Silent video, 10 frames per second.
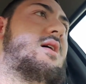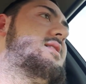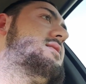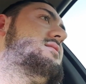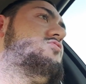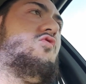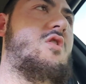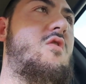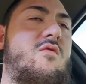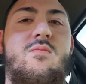I
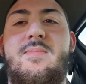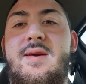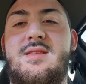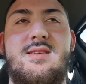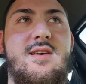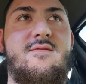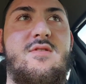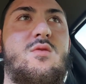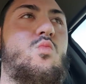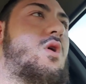drove pizza. If
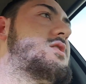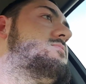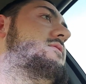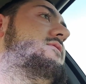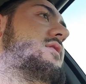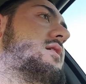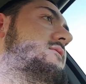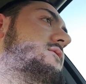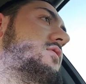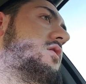you watch my freaking
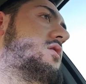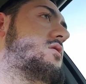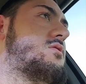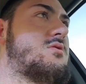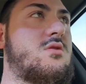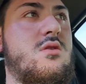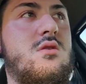I vlog, I made